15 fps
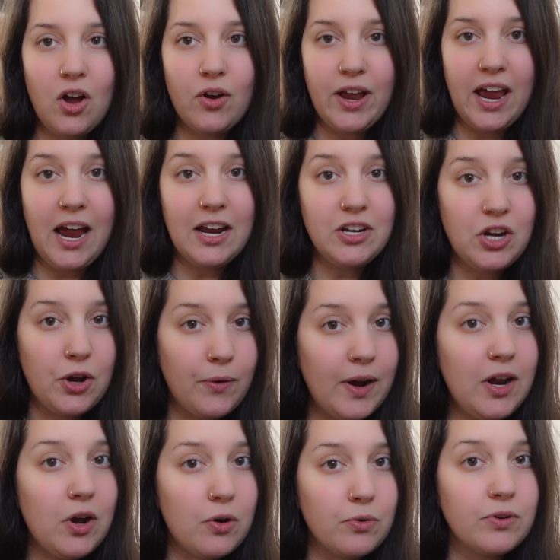Okay, I know
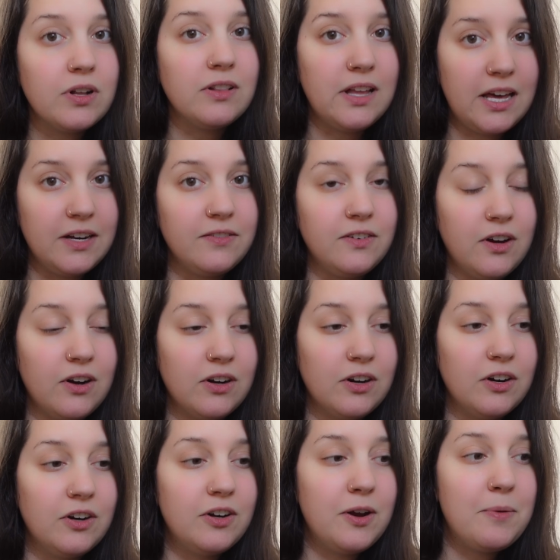I own a lot of
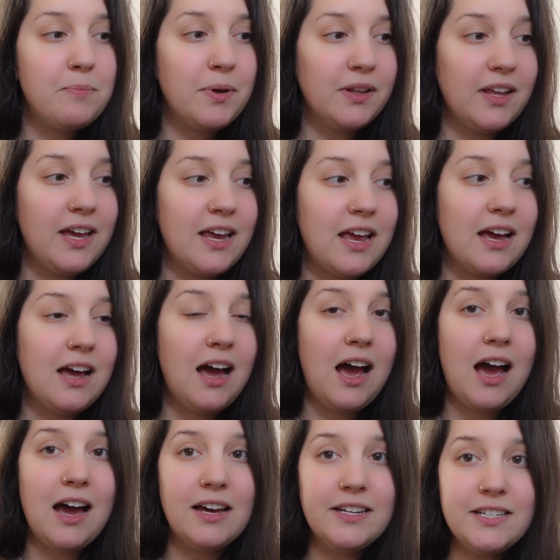yarn, but like
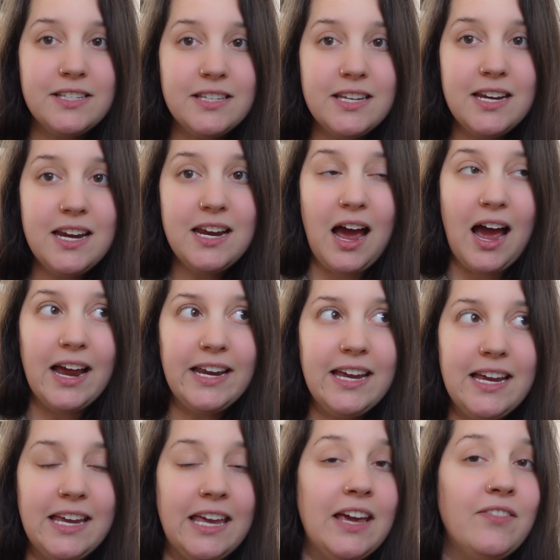honestly, I
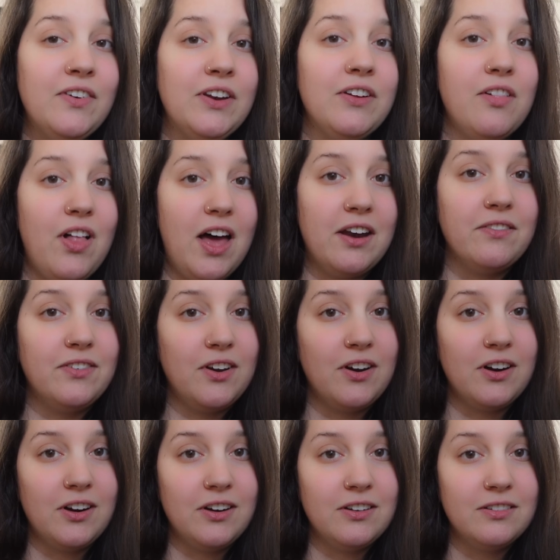get given a lot of
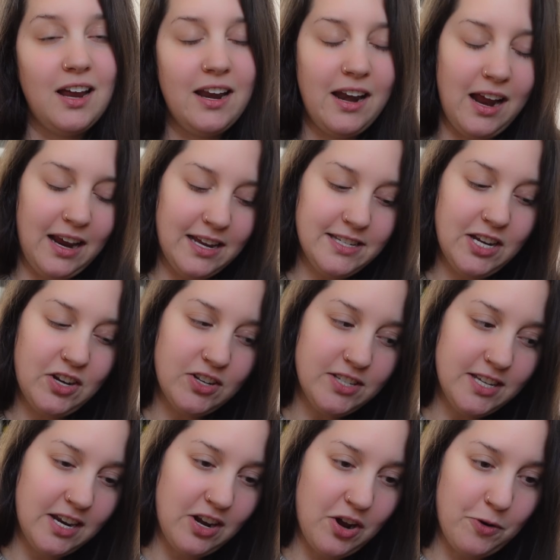yarn. And I guess I could
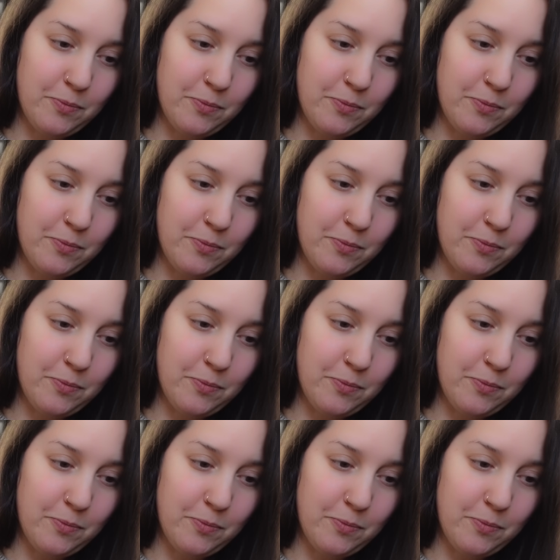say no,